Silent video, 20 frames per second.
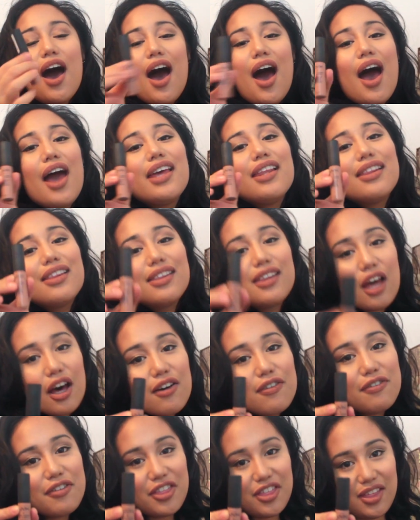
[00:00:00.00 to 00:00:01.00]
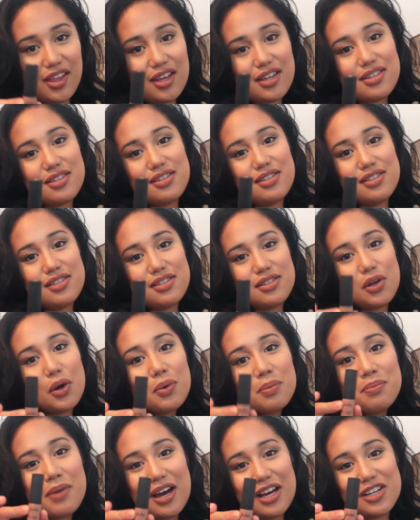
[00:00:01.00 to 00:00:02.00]
I love this
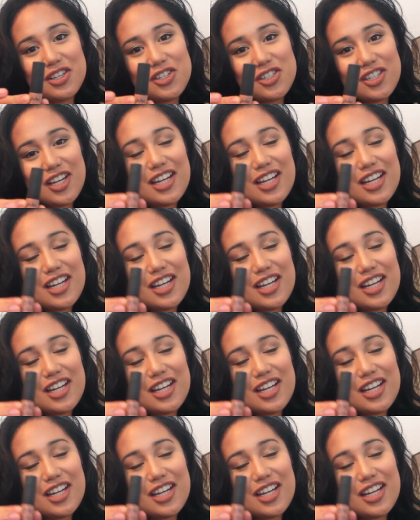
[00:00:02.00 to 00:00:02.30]
so much.